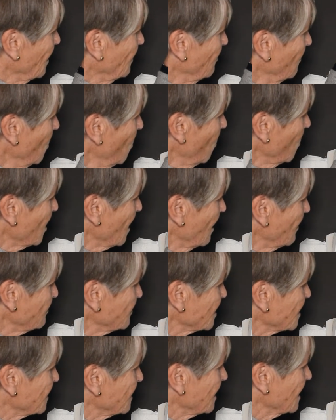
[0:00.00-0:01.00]
and more
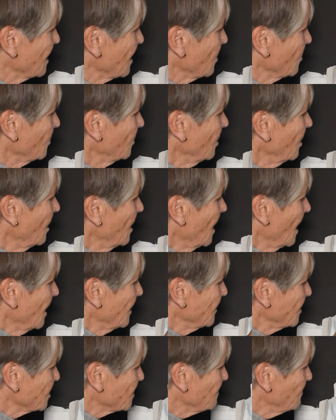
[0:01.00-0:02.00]
comes down,
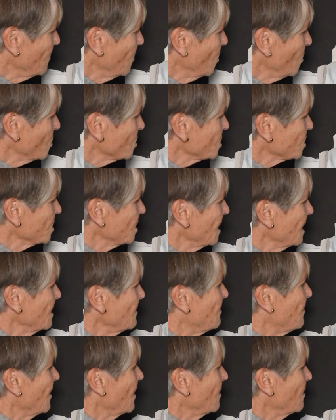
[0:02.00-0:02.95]
and there's more shape